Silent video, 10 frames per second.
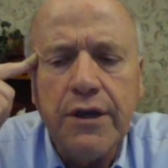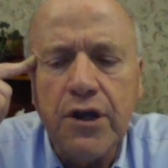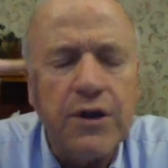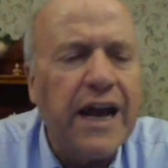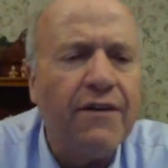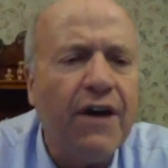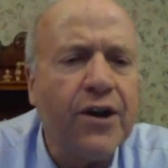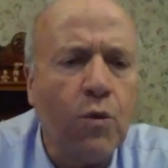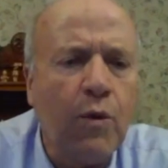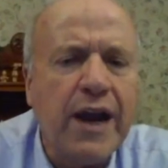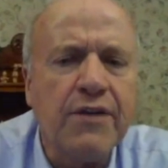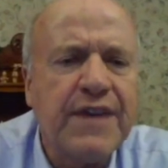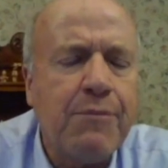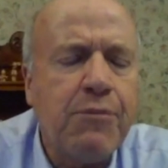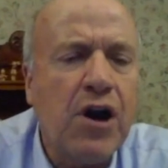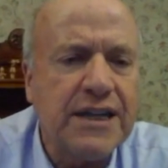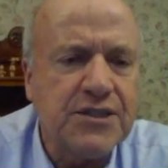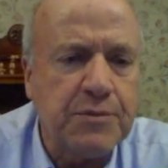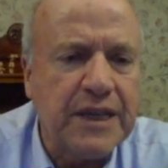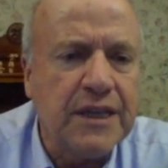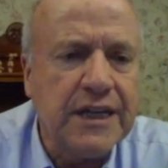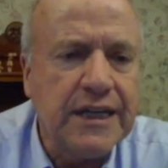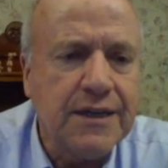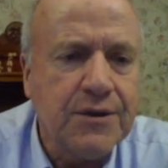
you know, kind of unaware of that possibility,